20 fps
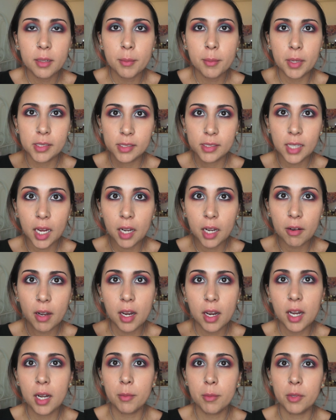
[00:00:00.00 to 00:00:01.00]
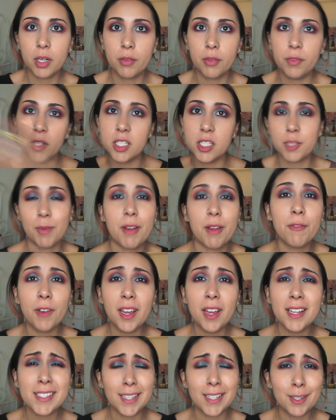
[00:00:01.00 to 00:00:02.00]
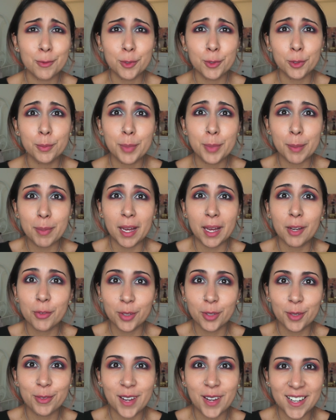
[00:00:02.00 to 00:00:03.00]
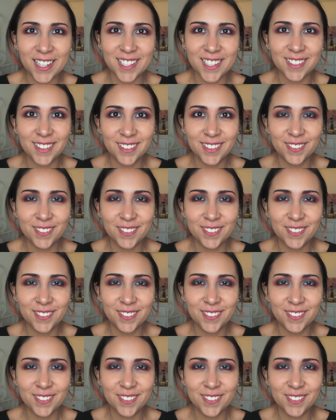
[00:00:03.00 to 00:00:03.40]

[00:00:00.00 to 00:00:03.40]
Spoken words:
mascara, and I'm going to finish my face, and we'll be back for the final